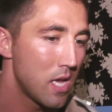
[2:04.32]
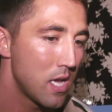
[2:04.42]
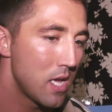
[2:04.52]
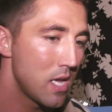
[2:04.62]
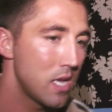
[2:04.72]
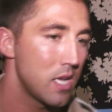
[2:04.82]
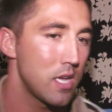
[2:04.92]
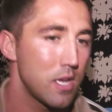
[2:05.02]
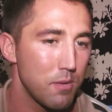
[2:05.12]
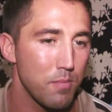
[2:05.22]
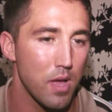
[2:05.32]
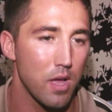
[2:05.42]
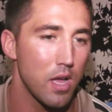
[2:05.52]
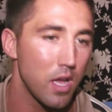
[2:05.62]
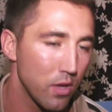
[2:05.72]
Um,
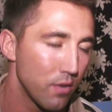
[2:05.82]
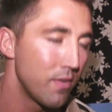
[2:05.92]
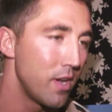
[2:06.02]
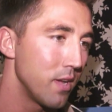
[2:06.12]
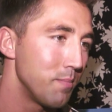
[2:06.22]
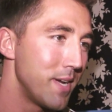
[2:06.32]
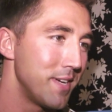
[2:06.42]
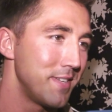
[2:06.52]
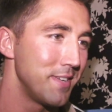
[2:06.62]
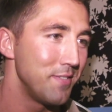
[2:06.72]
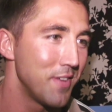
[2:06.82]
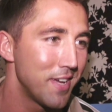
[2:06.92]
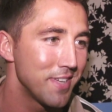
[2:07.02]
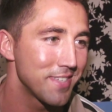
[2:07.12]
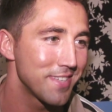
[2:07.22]
I got very competitive,
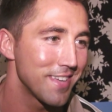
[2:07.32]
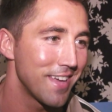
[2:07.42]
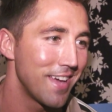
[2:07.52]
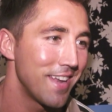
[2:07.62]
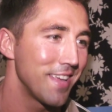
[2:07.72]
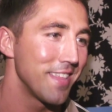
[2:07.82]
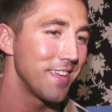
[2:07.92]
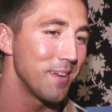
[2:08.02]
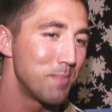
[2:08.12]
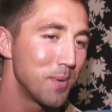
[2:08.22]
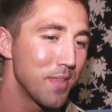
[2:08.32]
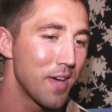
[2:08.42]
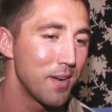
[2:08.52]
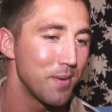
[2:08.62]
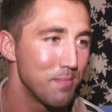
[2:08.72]
yes, and I think I brought
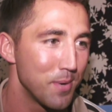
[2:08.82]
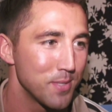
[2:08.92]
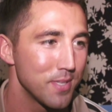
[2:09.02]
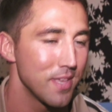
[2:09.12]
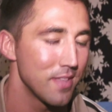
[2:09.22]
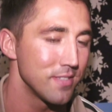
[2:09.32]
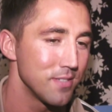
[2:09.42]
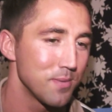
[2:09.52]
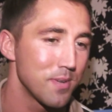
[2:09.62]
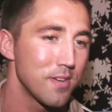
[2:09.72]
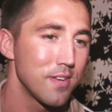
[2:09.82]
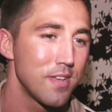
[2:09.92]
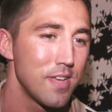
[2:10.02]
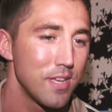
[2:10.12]
that out in most of the others as well,